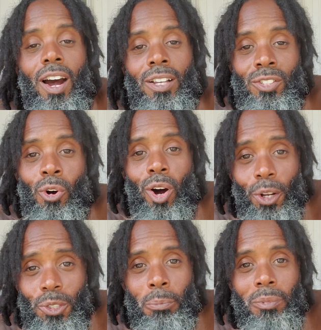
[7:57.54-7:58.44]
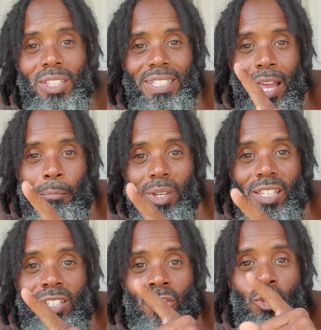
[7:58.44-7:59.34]
So ultimately, that
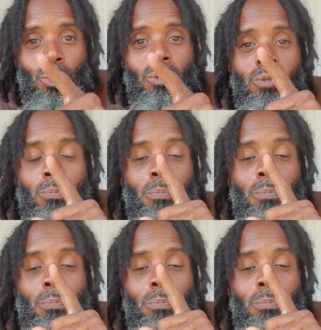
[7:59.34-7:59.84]
means you